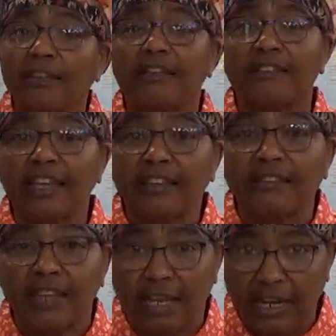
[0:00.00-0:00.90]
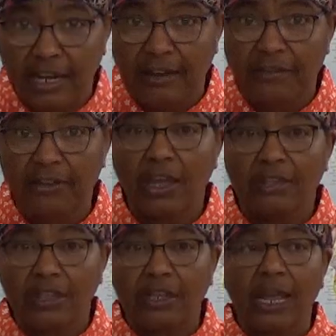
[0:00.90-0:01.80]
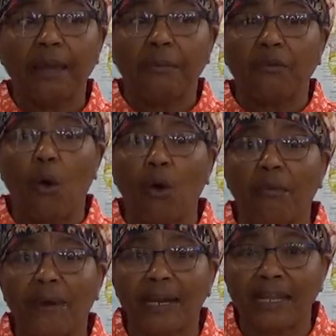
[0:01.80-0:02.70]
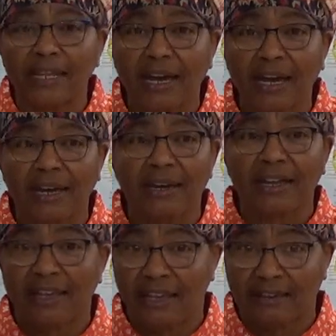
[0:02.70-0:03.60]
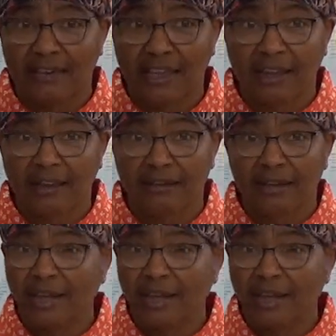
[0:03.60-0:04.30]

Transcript: The 1611, the name of Almighty Yah is there.